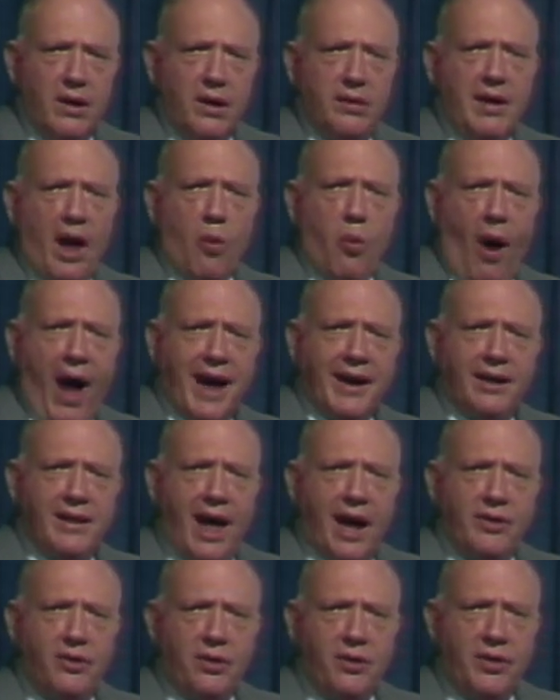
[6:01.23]
Now, why can
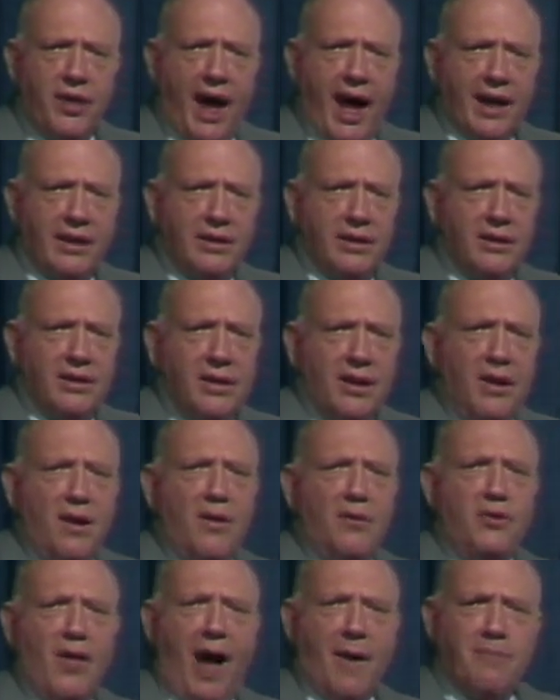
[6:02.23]
I do that?
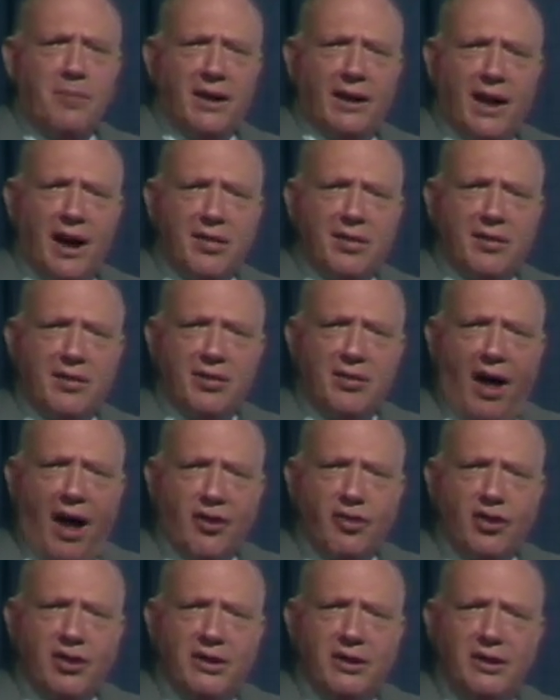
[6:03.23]
Not because it's
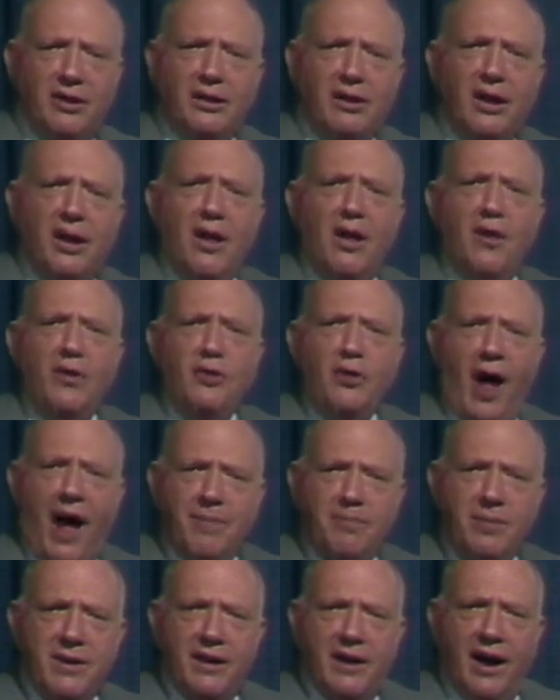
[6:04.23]
logical,
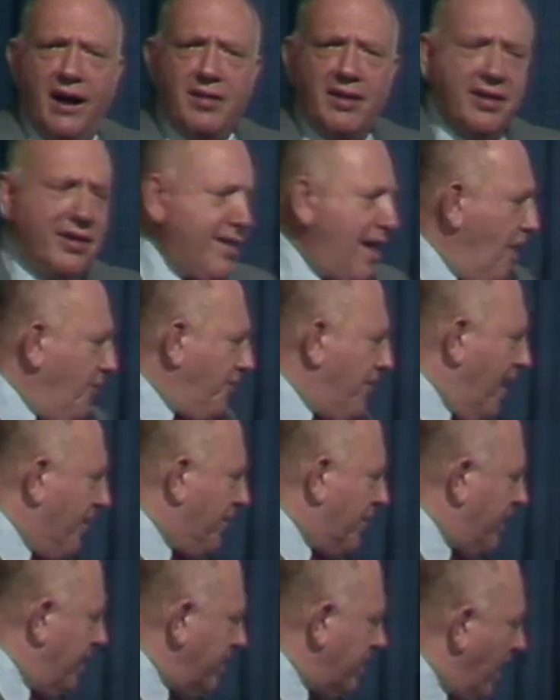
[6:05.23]
not because it's
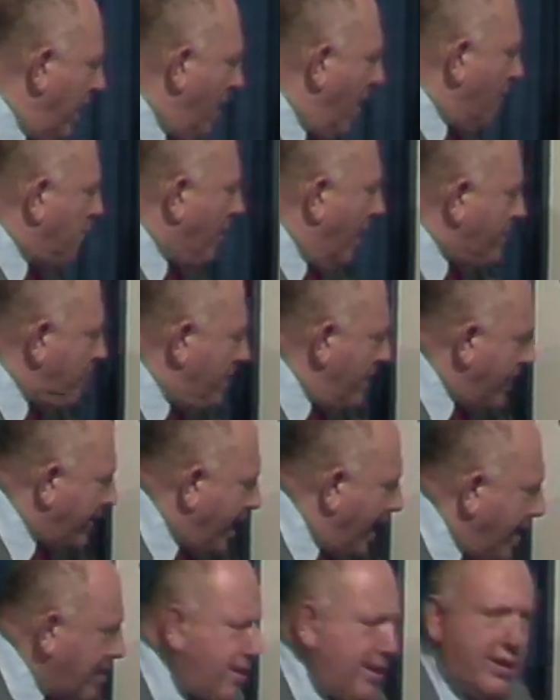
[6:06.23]
self-evident, but
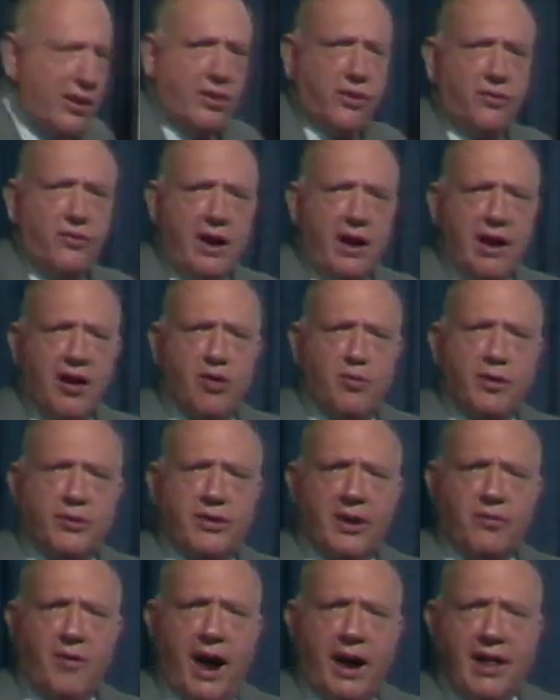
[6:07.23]
because it agrees with
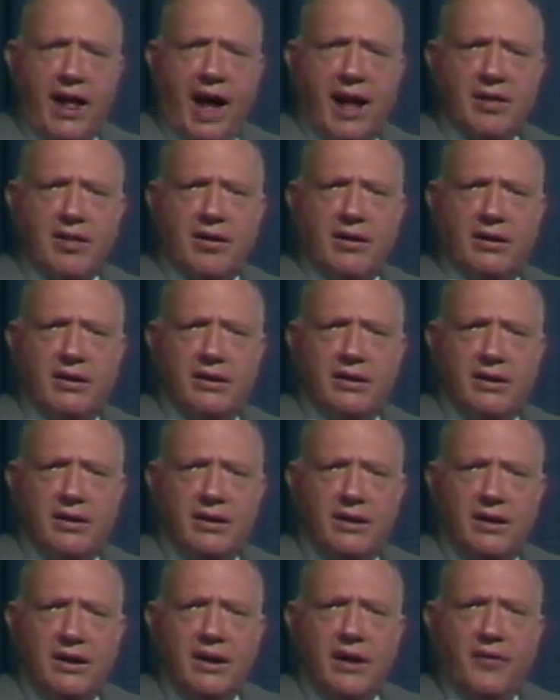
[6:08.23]
the right answer.
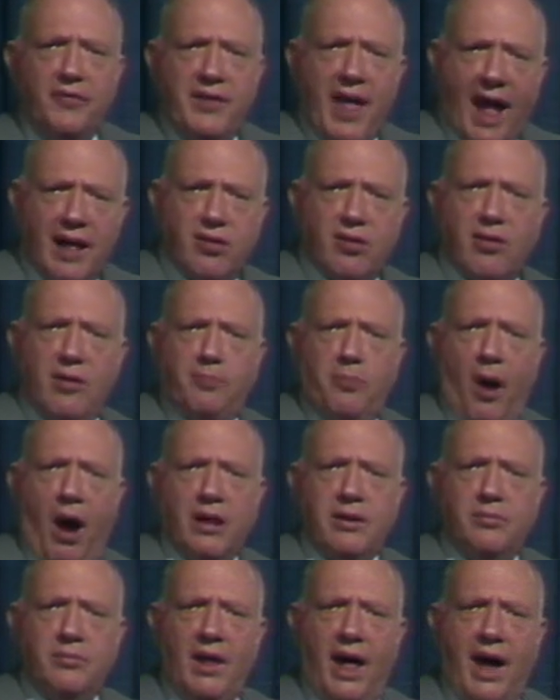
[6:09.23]
That's the
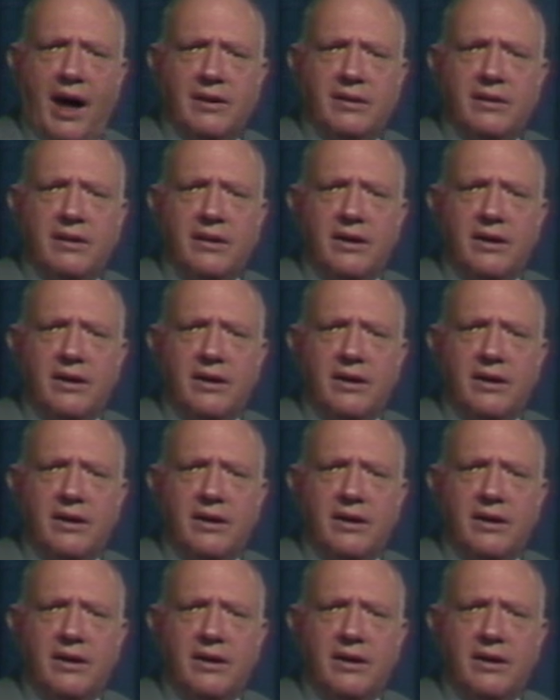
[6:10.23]
bottom line.